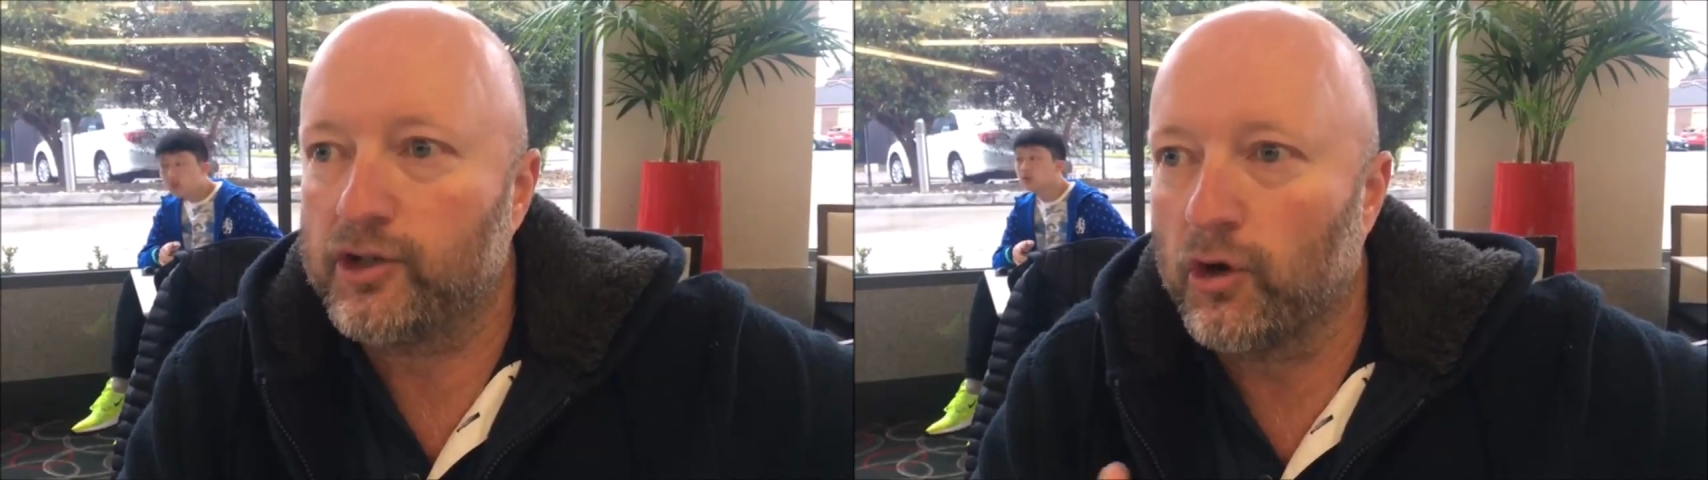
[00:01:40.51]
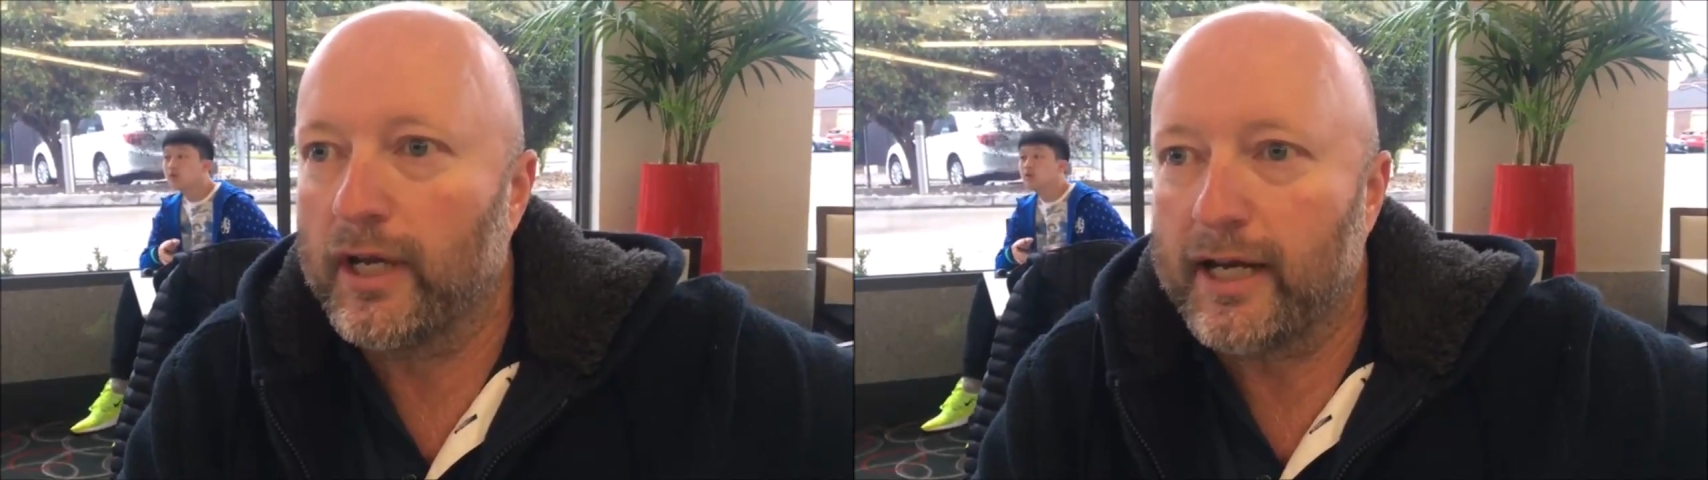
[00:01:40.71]

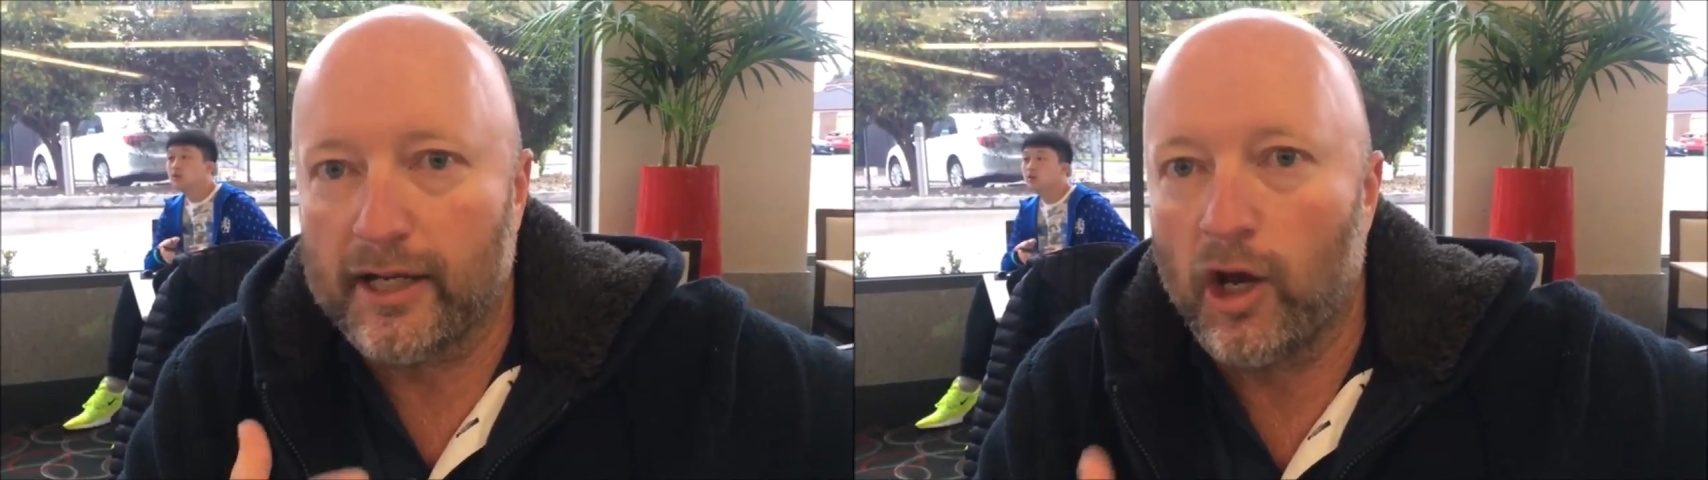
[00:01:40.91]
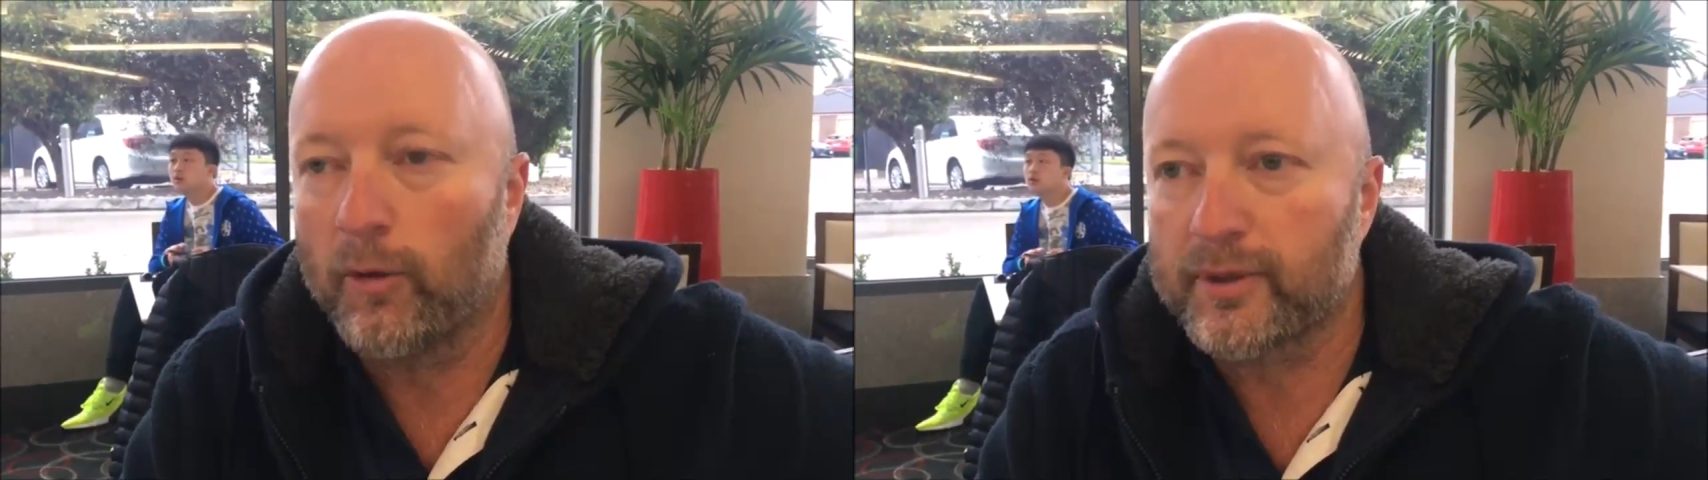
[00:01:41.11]
Johnny, can
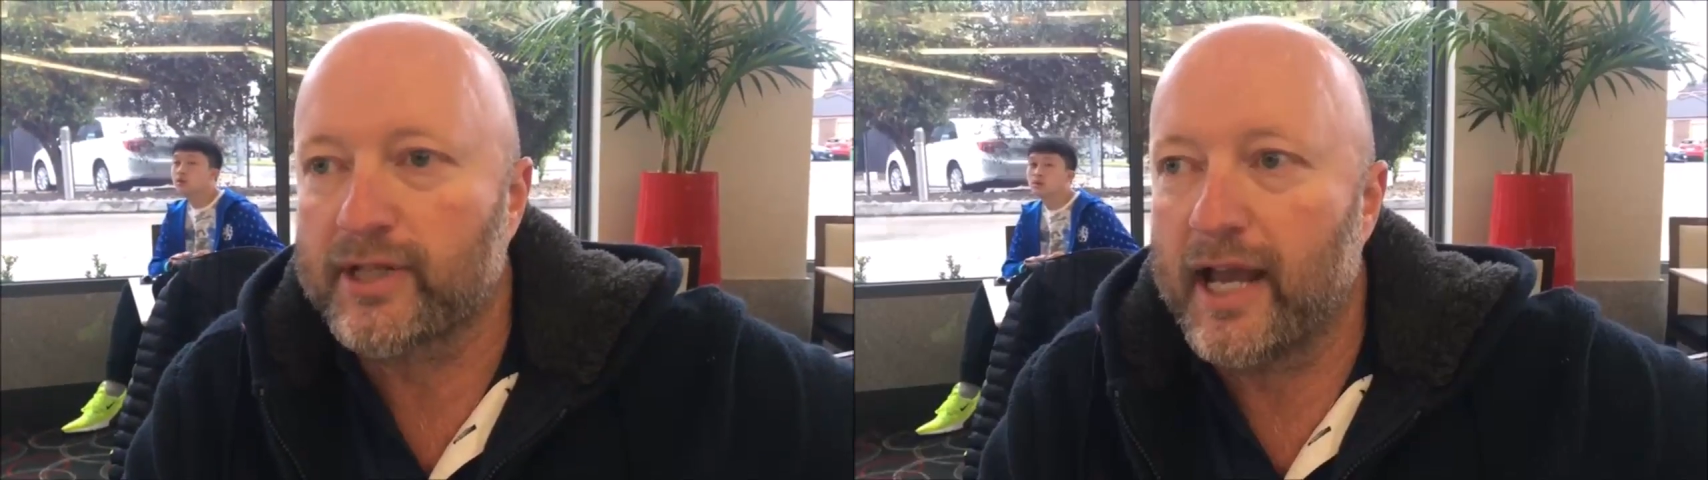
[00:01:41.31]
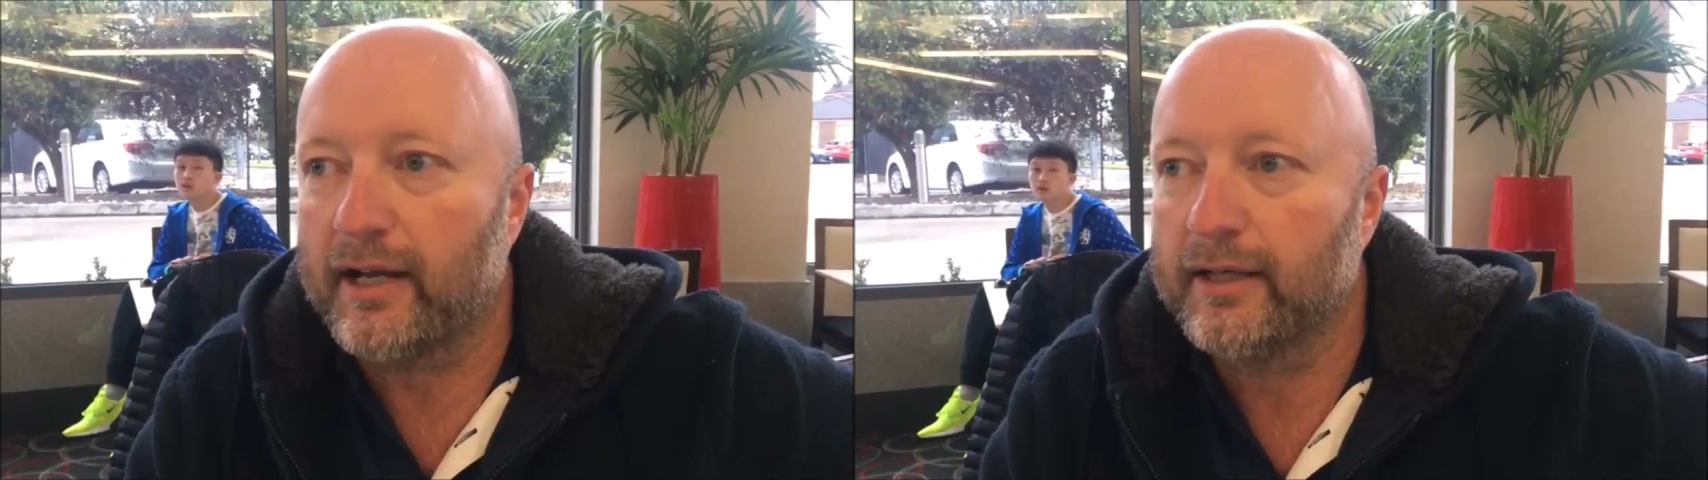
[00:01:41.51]
you help us
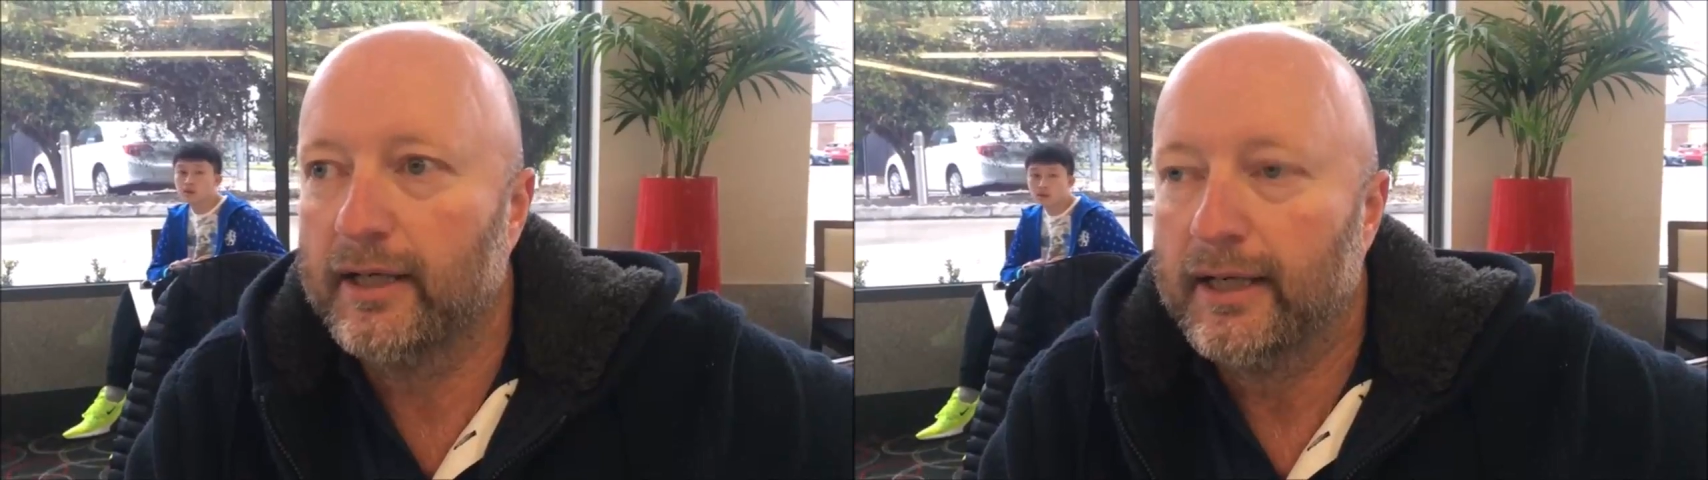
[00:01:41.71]
out?